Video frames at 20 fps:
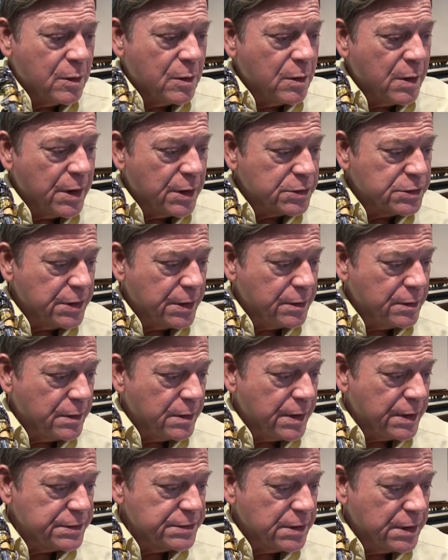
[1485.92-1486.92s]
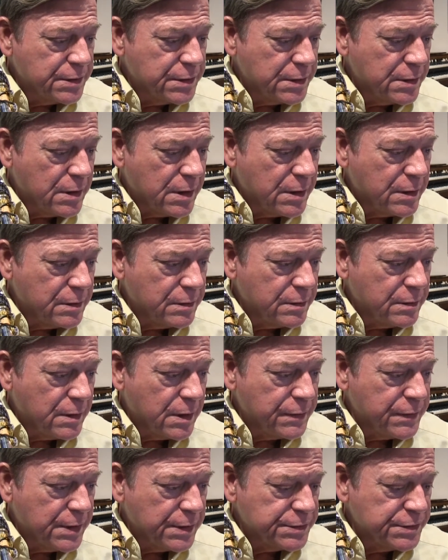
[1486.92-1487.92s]
Actually, that's not the dot,
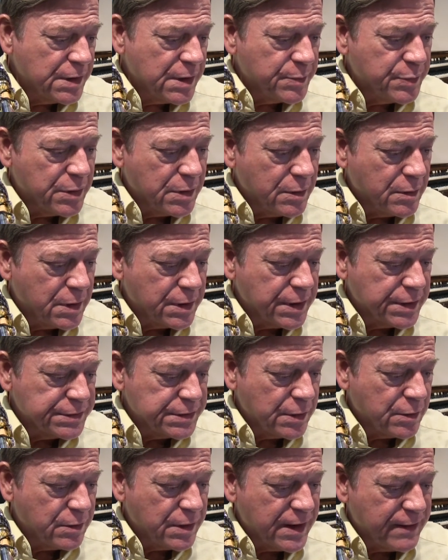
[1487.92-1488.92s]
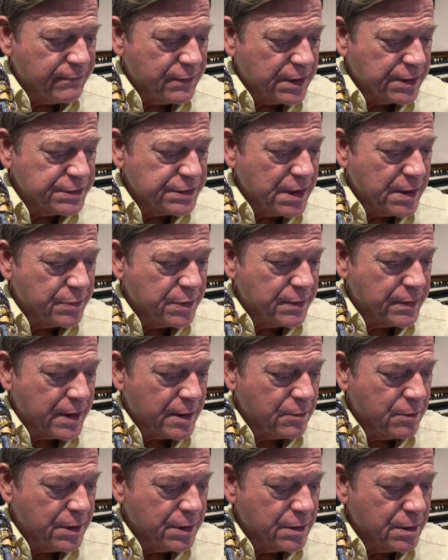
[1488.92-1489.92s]
not the example. I guess I don't have an example of
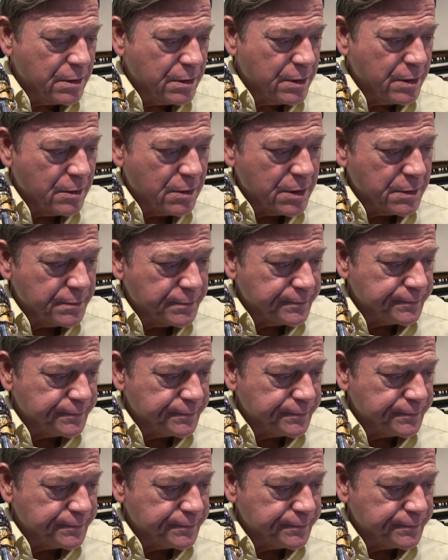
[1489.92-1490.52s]
that written here, do I?